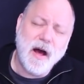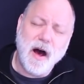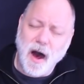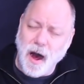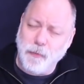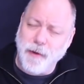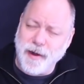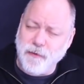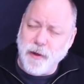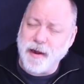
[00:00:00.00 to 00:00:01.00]
operate
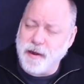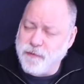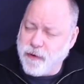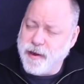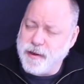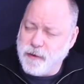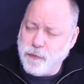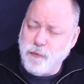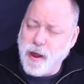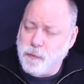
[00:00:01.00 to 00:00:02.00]
at a very different
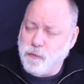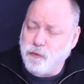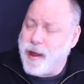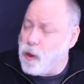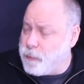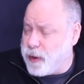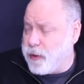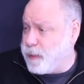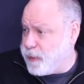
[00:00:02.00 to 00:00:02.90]
realm, period.